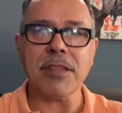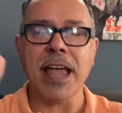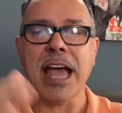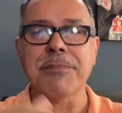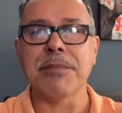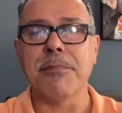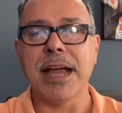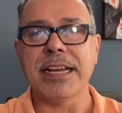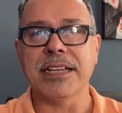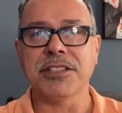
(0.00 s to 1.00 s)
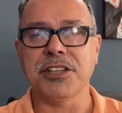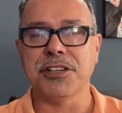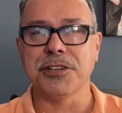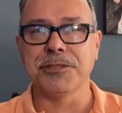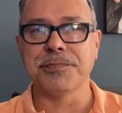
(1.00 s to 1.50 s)
Happy Monday to
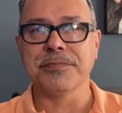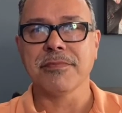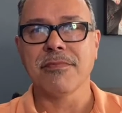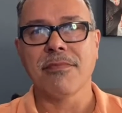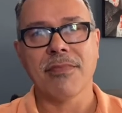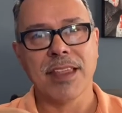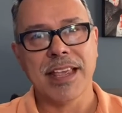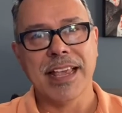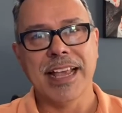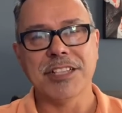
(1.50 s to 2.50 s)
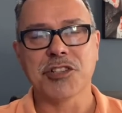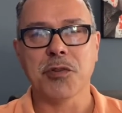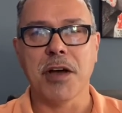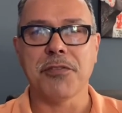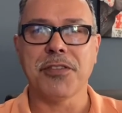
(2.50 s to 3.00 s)
you. It's
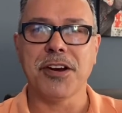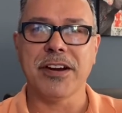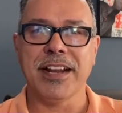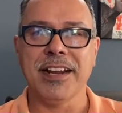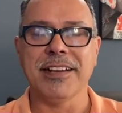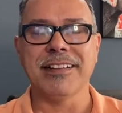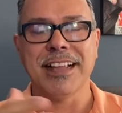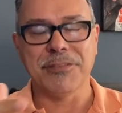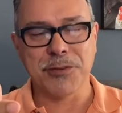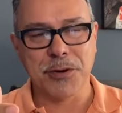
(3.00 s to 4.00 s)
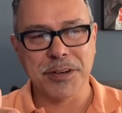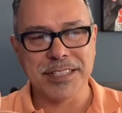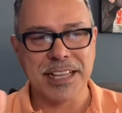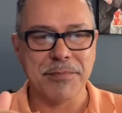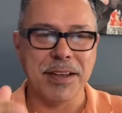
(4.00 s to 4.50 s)
12:30. Of course,
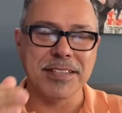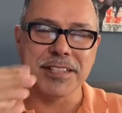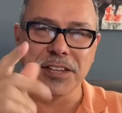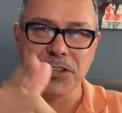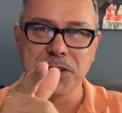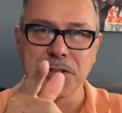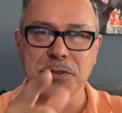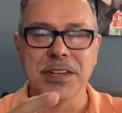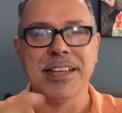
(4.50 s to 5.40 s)
that means that you